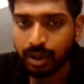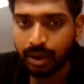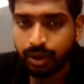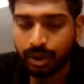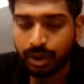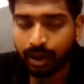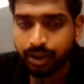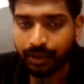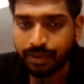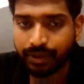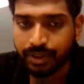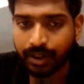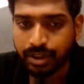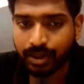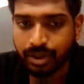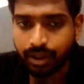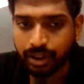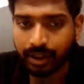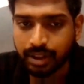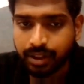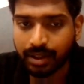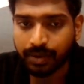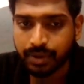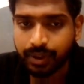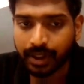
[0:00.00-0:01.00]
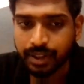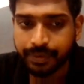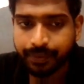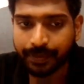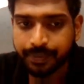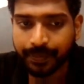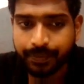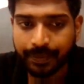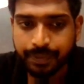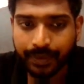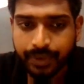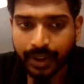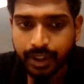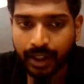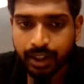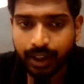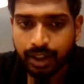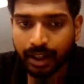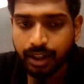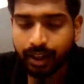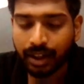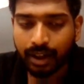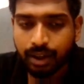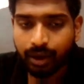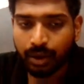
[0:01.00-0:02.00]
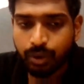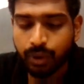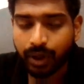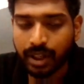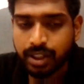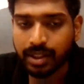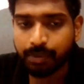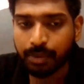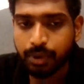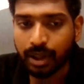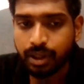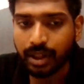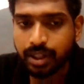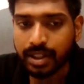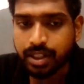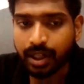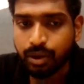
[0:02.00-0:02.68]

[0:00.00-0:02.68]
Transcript: Or if we will solve this one, what is the modulus?